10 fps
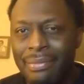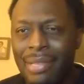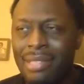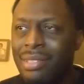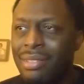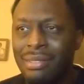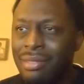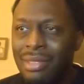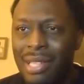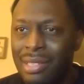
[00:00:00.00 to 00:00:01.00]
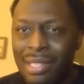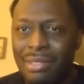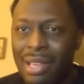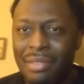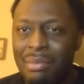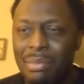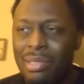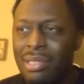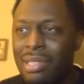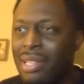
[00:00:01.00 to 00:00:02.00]
That doesn't have to.
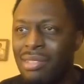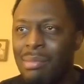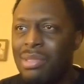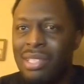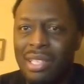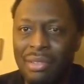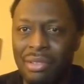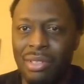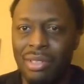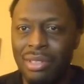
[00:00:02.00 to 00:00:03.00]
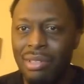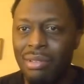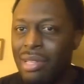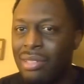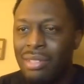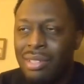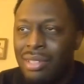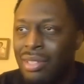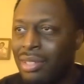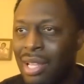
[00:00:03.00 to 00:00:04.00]
That's almost a given. You know, we
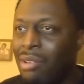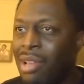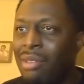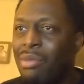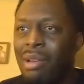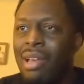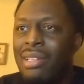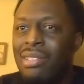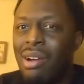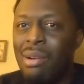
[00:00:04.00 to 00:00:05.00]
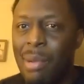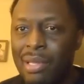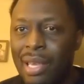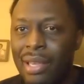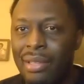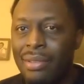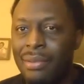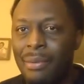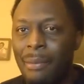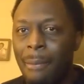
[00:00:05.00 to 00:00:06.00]
don't have to talk about that.
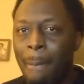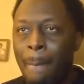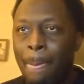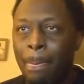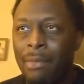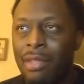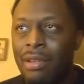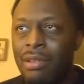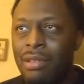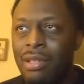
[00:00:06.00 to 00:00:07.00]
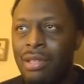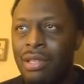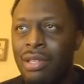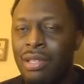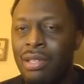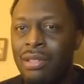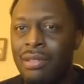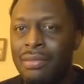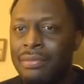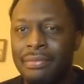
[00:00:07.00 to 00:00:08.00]
You know,
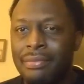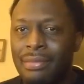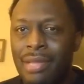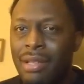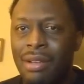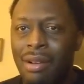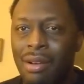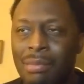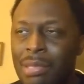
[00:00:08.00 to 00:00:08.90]
not at all.